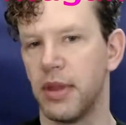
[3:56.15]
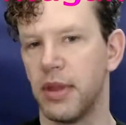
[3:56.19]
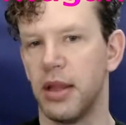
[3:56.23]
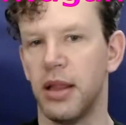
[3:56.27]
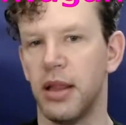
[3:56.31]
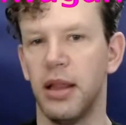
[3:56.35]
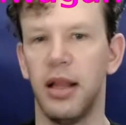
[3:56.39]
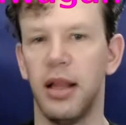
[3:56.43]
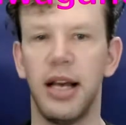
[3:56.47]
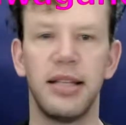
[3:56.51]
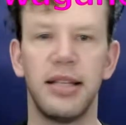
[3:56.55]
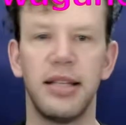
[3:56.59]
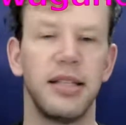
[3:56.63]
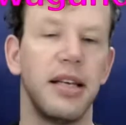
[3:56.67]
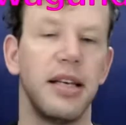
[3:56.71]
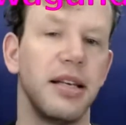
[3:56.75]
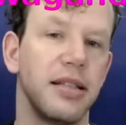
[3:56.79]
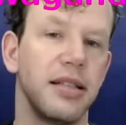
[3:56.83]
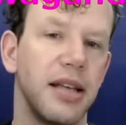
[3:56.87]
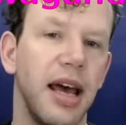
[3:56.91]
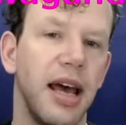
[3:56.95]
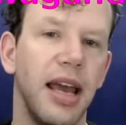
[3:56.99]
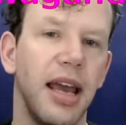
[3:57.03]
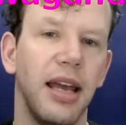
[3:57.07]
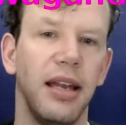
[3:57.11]
less
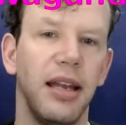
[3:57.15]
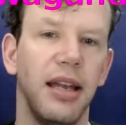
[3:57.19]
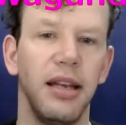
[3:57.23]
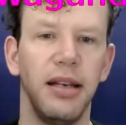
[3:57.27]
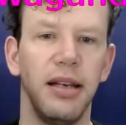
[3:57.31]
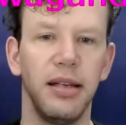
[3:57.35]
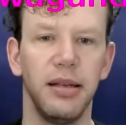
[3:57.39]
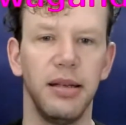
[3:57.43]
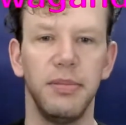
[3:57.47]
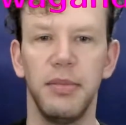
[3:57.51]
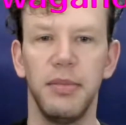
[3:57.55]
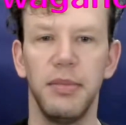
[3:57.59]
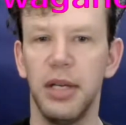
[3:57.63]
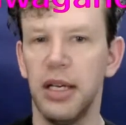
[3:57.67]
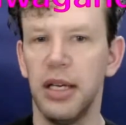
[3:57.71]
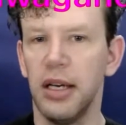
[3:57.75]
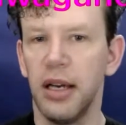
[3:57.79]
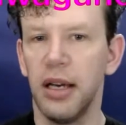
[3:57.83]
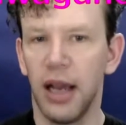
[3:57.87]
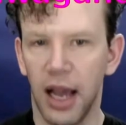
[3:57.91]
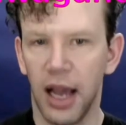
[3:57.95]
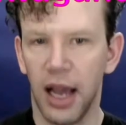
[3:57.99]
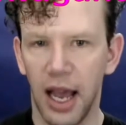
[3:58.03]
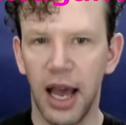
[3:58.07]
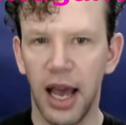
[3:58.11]
anxiety,
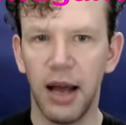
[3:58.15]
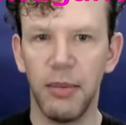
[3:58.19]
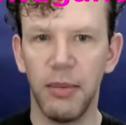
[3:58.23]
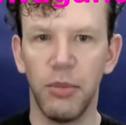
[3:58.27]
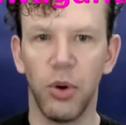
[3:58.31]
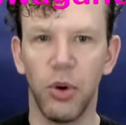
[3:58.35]
and